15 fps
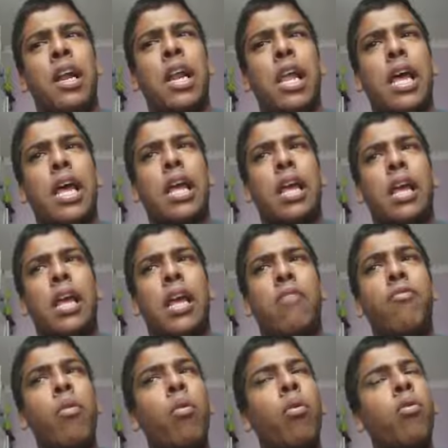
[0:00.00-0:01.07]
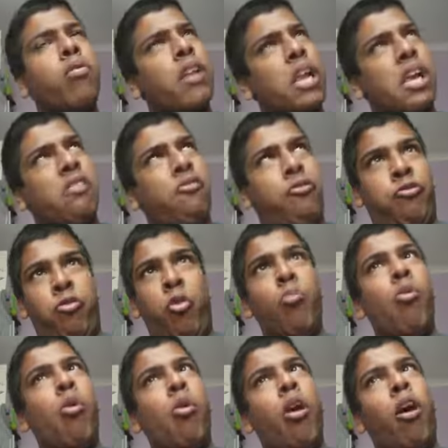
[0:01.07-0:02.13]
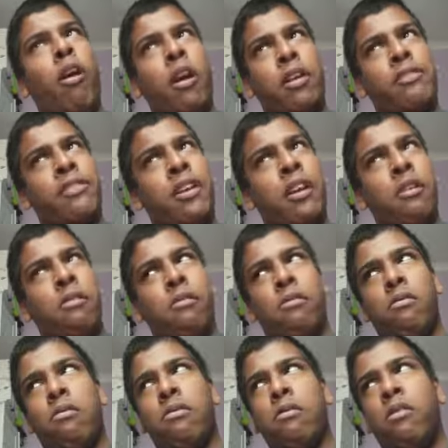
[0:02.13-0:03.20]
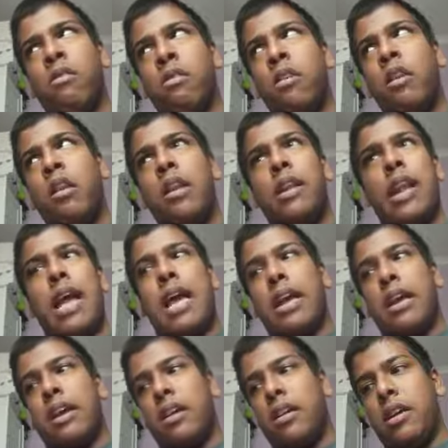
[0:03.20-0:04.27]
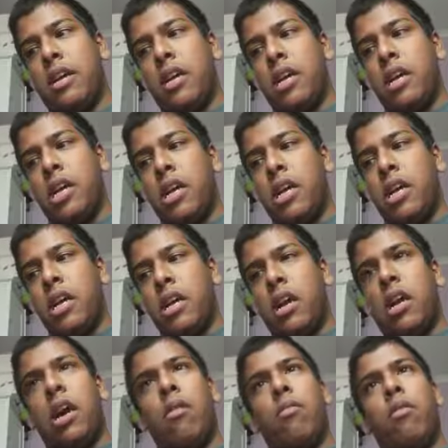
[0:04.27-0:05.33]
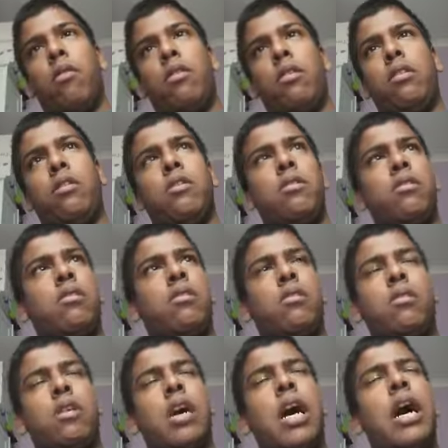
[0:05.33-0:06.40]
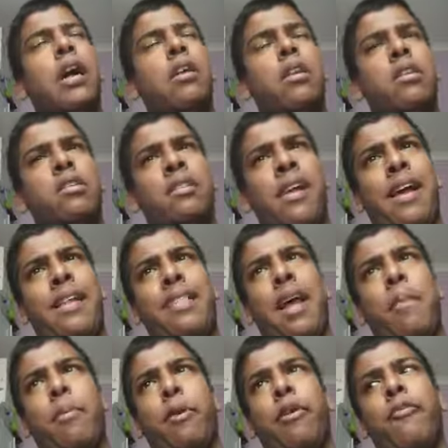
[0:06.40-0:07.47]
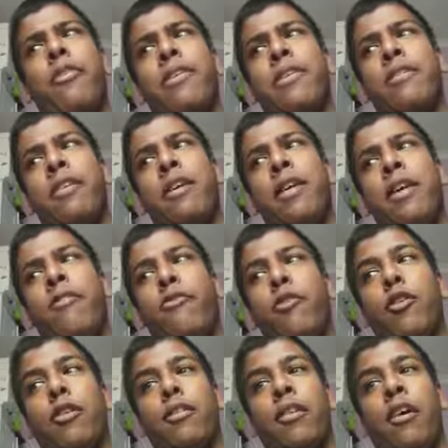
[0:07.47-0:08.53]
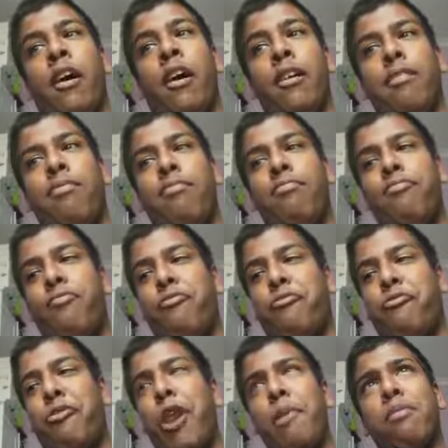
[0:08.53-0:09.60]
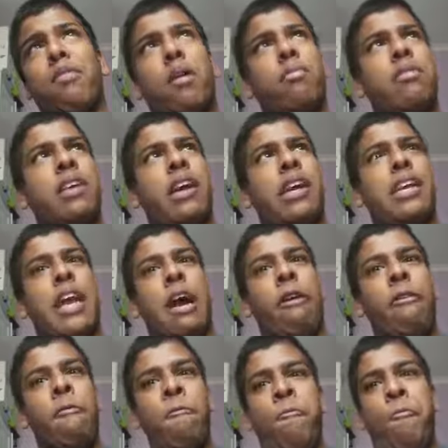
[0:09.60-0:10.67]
Like, if it was like a formal car accident, like, come on. I understand that, but if, it's, if your car flips upside down,